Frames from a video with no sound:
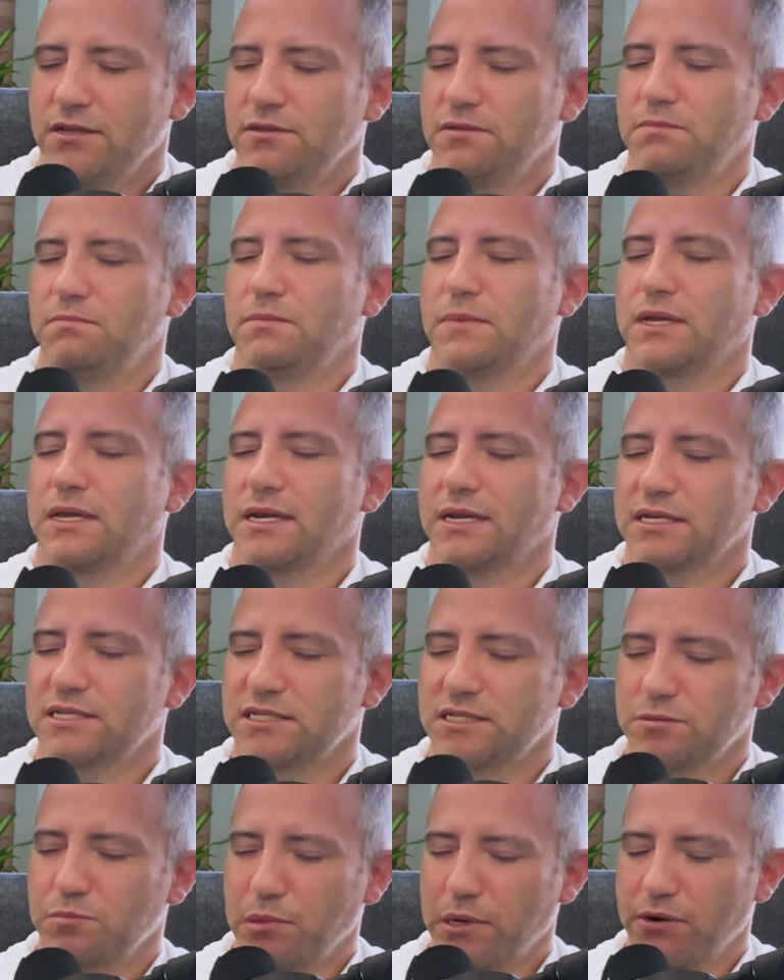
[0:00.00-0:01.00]
like an
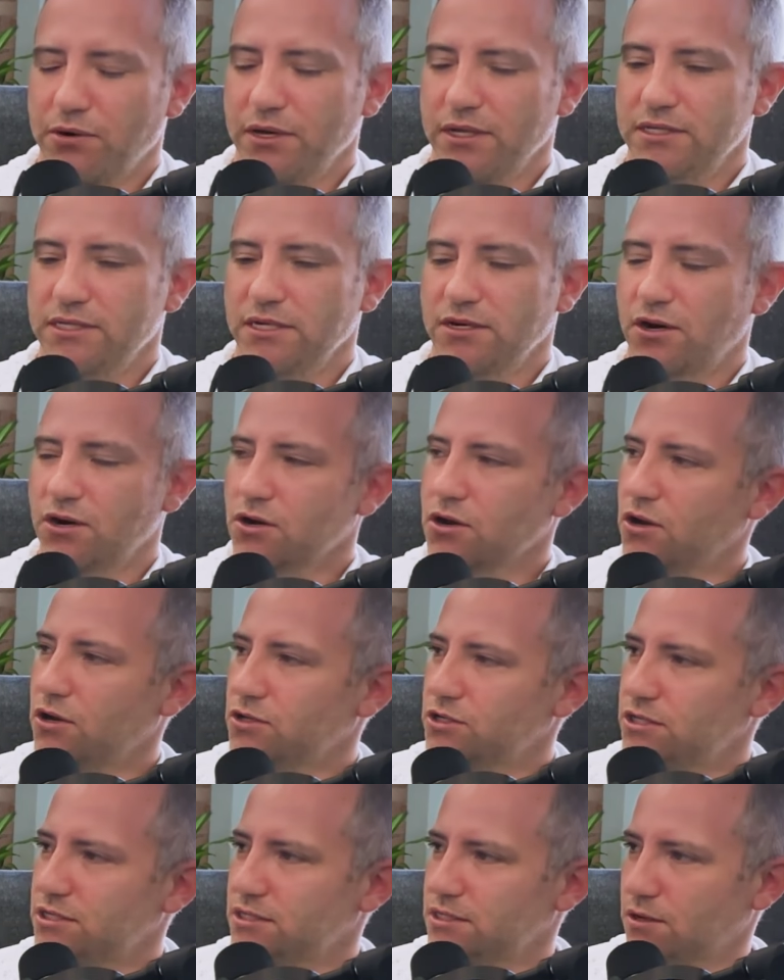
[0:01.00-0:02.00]
experience in our
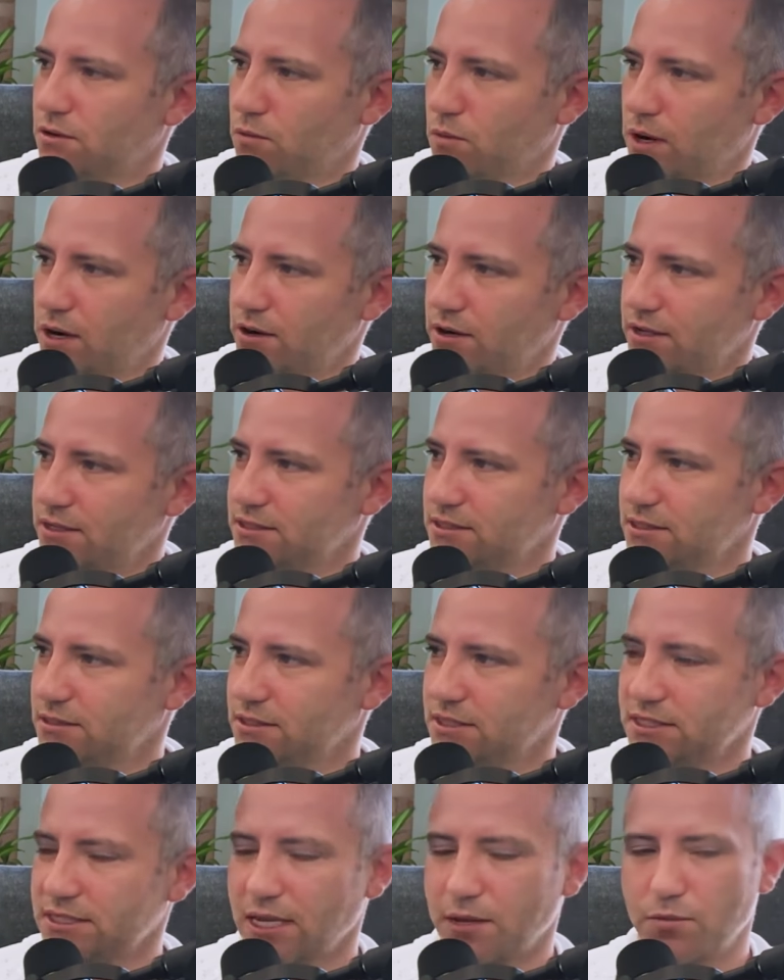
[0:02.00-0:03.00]
conscious awareness. Mm-hmm. The
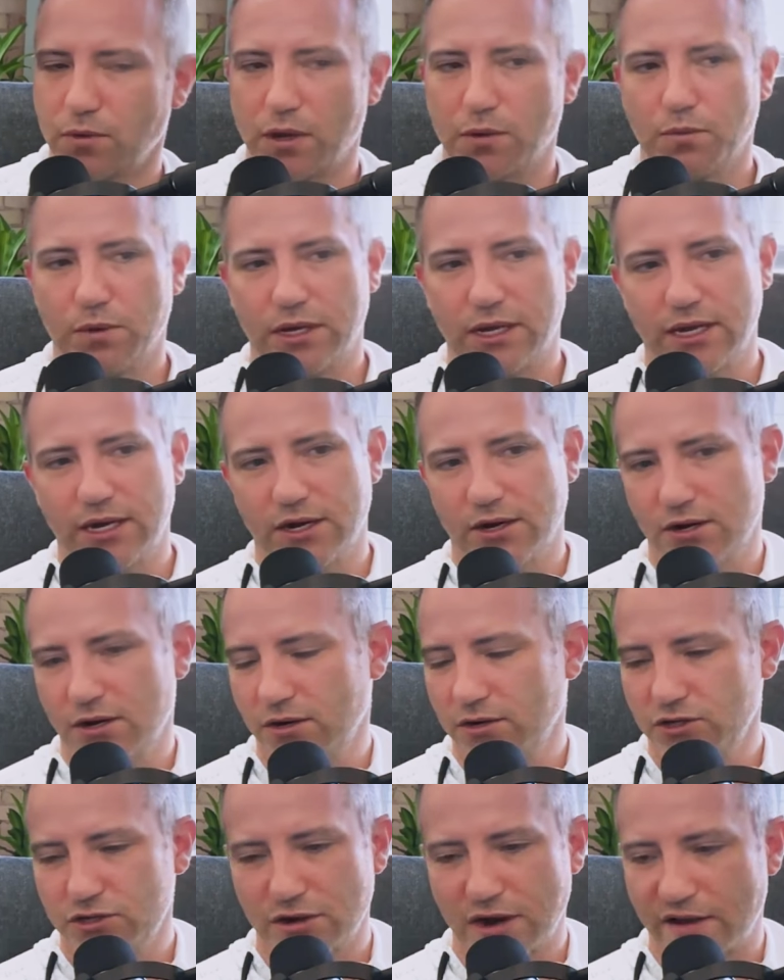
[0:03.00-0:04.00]
same way we hear
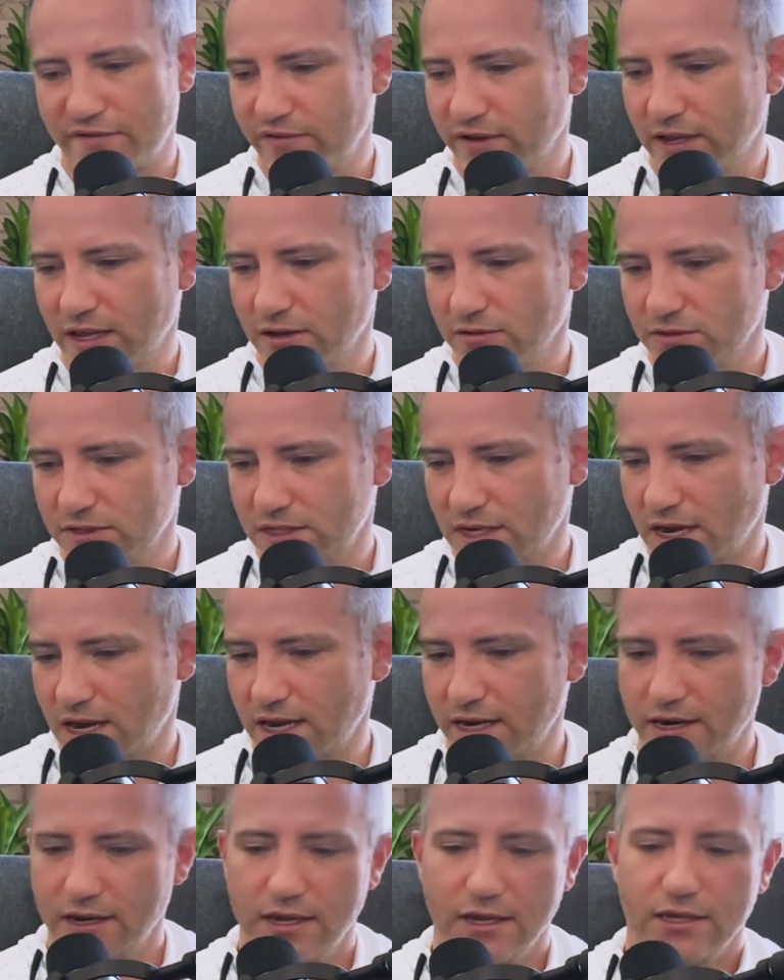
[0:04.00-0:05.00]
traffic outside,
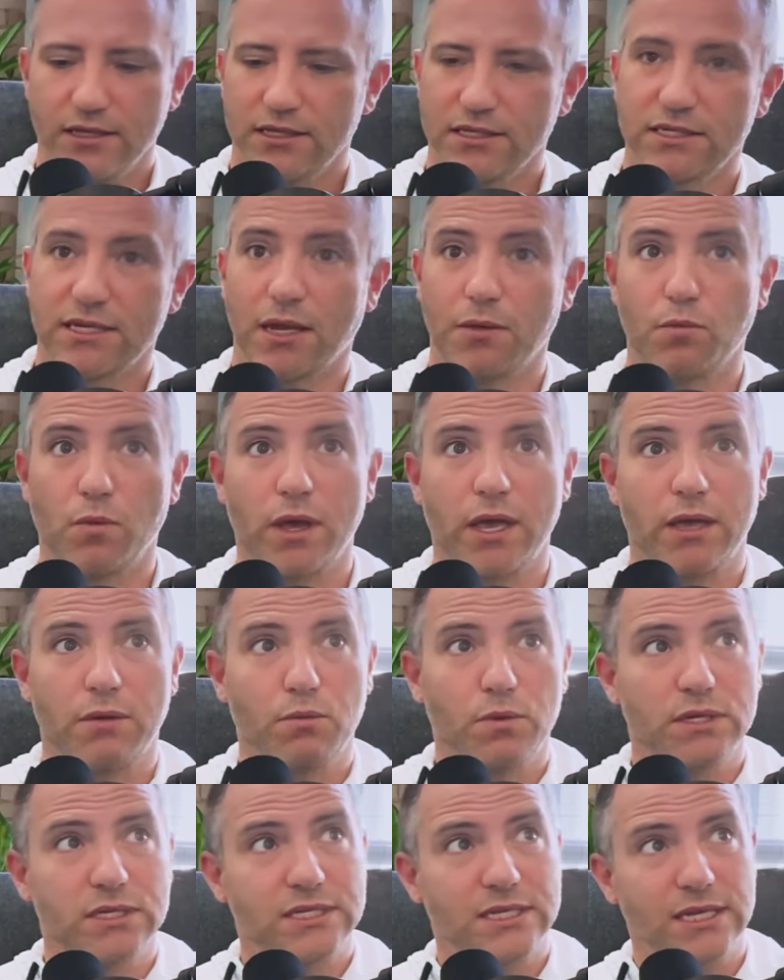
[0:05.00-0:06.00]
the same way
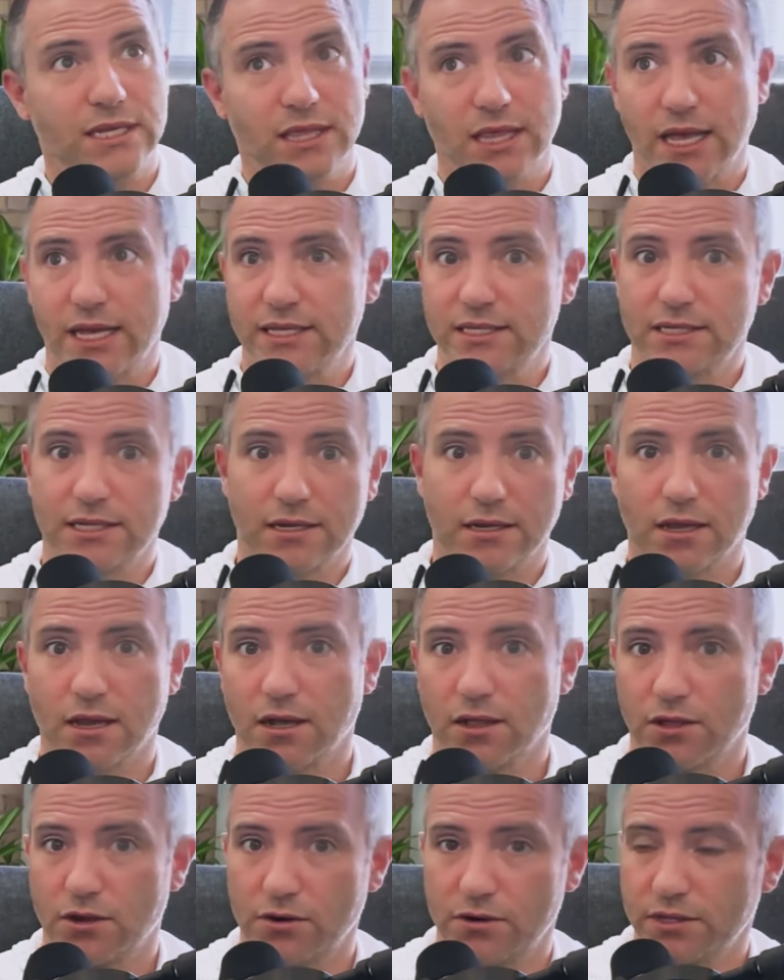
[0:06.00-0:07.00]
we see lights and
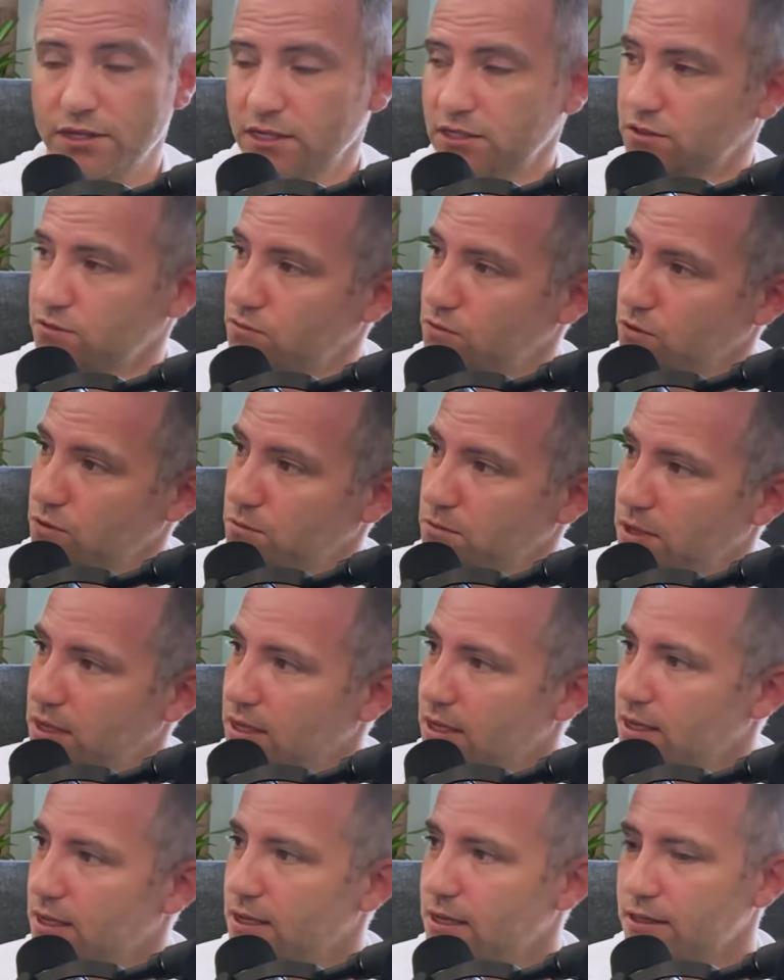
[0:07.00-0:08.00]
color in this room,
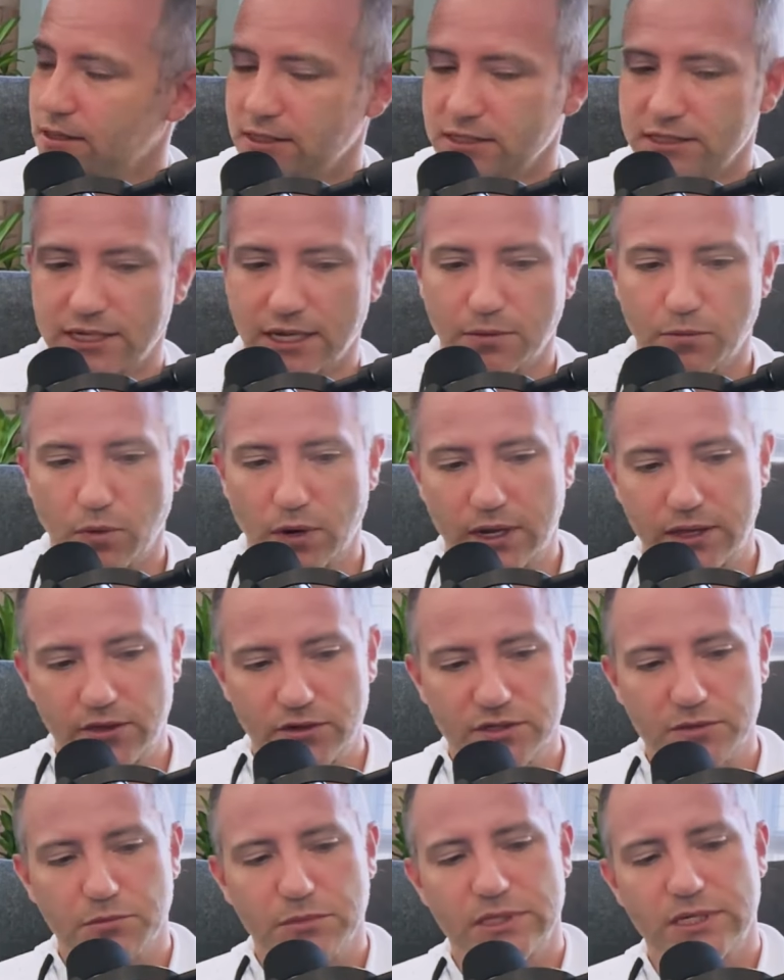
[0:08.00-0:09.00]
mm-hmm. the same way there's
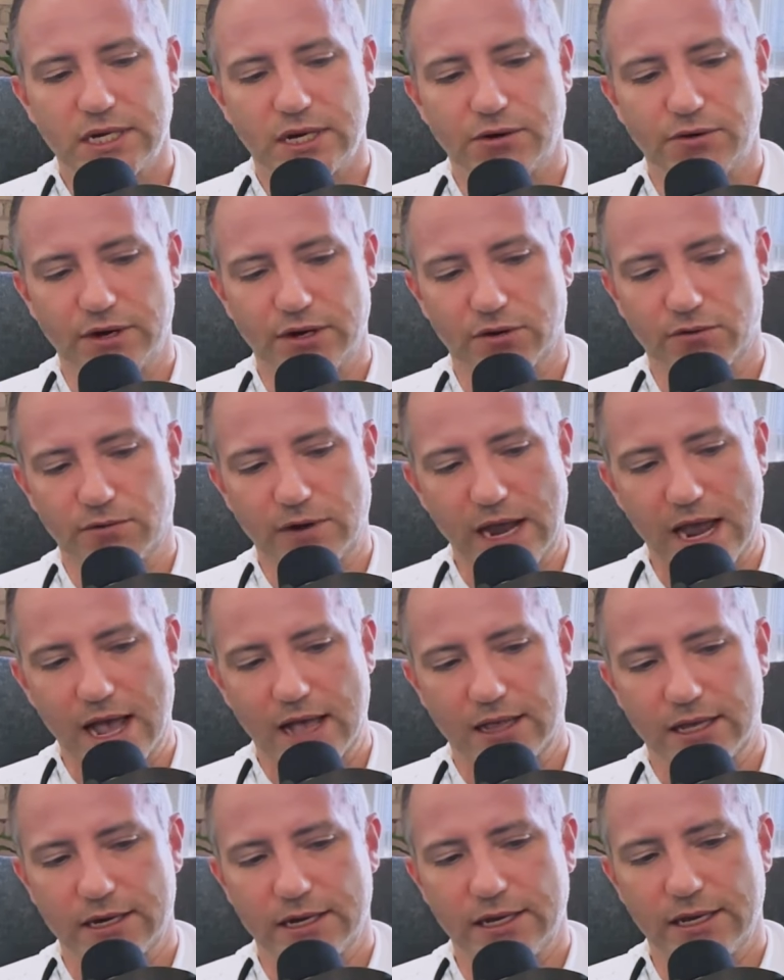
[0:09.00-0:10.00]
material
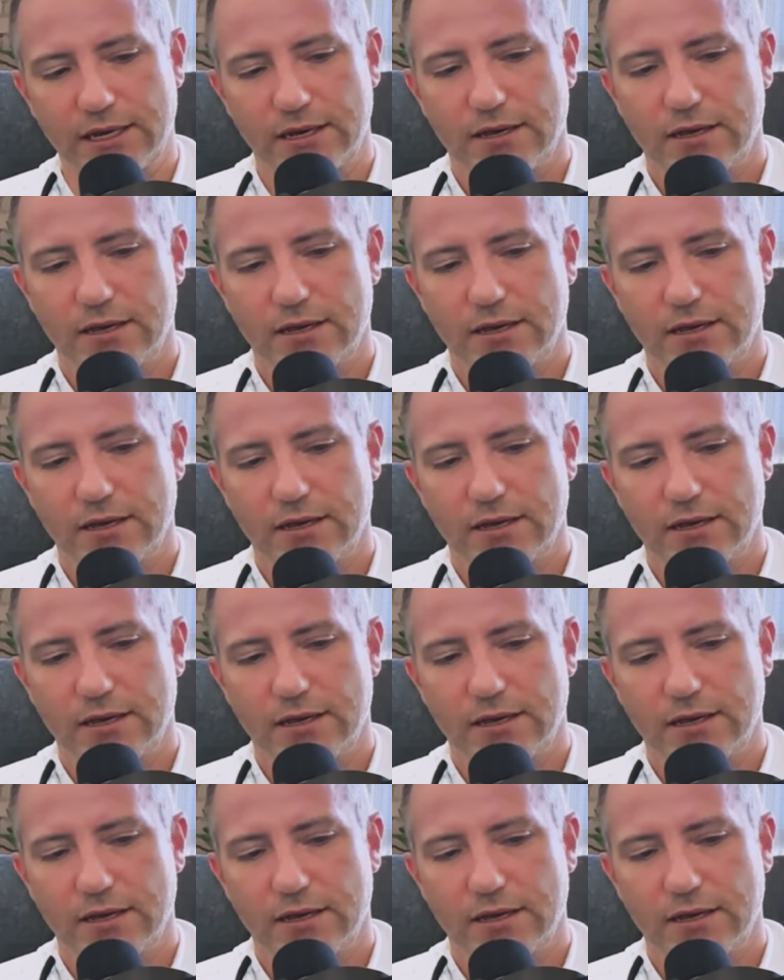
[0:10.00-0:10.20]
reality.